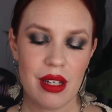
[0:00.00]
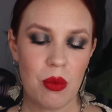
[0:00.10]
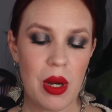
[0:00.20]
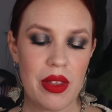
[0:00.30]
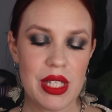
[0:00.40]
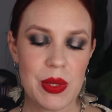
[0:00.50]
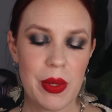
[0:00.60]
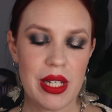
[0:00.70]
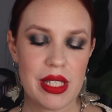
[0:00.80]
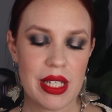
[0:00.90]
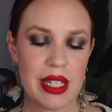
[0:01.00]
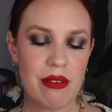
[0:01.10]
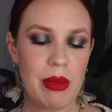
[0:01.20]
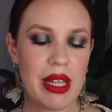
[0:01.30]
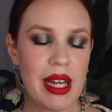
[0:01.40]
While this one doesn't
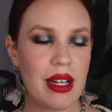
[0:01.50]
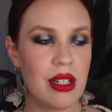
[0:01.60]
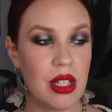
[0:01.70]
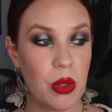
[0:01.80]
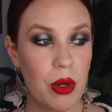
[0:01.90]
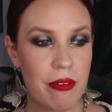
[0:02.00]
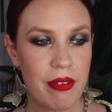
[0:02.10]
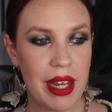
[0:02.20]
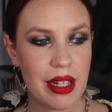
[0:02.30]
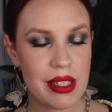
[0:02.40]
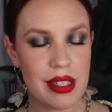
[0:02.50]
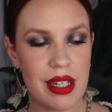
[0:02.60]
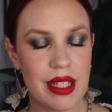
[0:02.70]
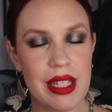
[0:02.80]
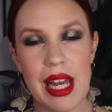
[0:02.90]
give me that glow effect
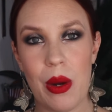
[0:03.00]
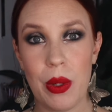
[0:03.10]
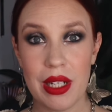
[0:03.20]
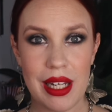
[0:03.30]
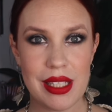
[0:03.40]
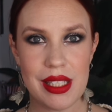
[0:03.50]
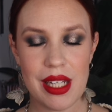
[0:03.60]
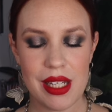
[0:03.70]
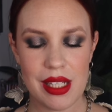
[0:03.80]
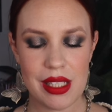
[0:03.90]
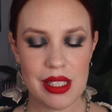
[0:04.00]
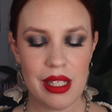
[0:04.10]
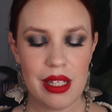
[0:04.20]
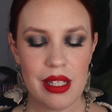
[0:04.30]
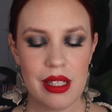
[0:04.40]
like the Hourglass does,
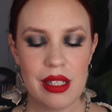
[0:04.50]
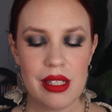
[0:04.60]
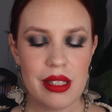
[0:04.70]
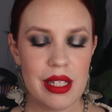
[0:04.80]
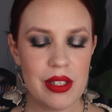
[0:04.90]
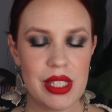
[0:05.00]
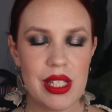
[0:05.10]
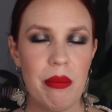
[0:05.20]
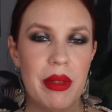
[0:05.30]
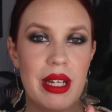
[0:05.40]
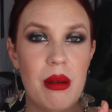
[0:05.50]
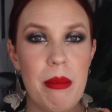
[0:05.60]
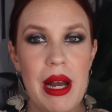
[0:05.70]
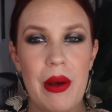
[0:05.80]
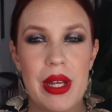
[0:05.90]
there's something
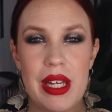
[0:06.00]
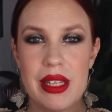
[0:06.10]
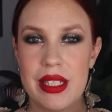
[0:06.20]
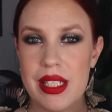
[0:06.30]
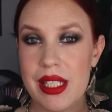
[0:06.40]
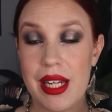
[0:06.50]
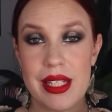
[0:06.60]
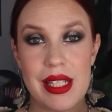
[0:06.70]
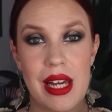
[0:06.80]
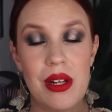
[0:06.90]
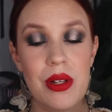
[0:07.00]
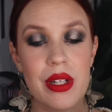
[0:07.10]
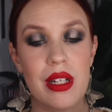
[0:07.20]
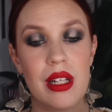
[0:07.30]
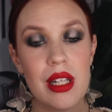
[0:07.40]
about it that stands
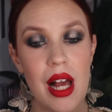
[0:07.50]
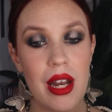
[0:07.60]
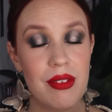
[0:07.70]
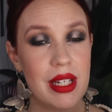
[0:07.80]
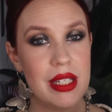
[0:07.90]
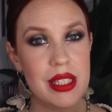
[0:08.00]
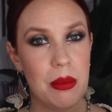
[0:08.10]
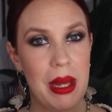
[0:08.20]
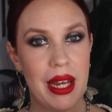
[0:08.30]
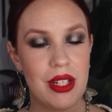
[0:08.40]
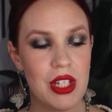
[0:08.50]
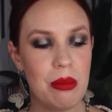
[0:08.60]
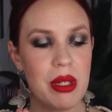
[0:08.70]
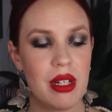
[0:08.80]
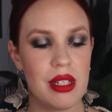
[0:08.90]
out. A lot of it is the
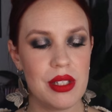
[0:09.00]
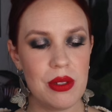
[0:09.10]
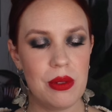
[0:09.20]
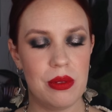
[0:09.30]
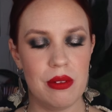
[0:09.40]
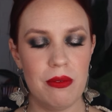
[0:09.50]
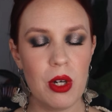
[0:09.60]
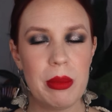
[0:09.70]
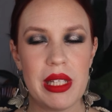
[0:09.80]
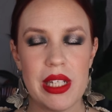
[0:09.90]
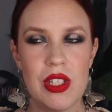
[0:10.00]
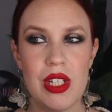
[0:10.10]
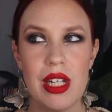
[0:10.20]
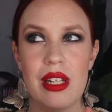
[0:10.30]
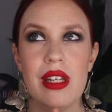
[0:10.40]
packaging, but also the
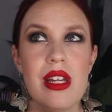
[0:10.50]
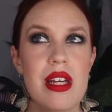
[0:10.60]
formulation.